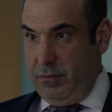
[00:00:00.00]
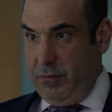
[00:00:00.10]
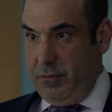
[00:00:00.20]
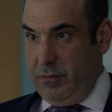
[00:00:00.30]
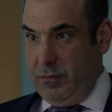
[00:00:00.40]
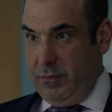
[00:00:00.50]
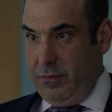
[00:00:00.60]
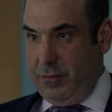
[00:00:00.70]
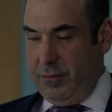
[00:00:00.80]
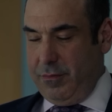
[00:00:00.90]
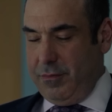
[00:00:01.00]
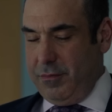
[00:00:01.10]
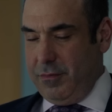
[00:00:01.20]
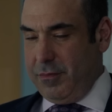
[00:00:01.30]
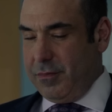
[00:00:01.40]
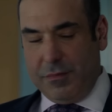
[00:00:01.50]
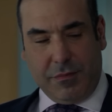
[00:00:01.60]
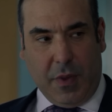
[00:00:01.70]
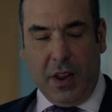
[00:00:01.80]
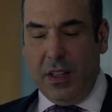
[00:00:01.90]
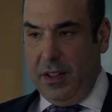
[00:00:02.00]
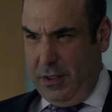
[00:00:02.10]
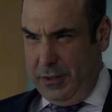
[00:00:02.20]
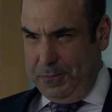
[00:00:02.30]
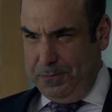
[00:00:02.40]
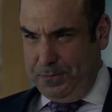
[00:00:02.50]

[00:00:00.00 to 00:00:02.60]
without you. And on top of all